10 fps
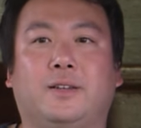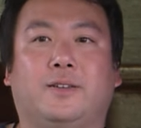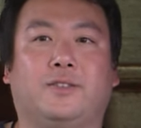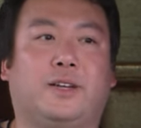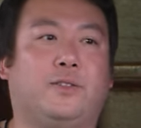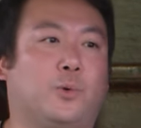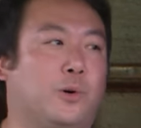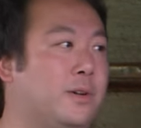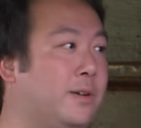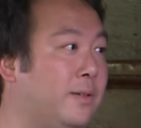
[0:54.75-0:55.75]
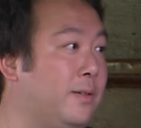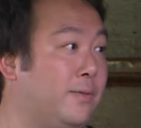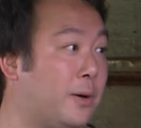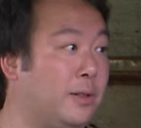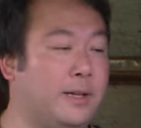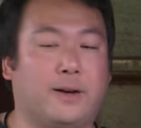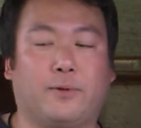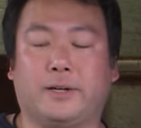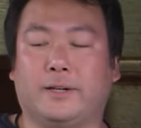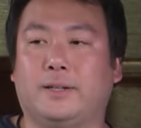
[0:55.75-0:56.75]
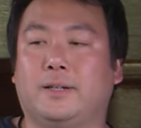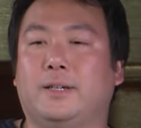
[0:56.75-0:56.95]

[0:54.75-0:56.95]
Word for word: because I had to work very late every night.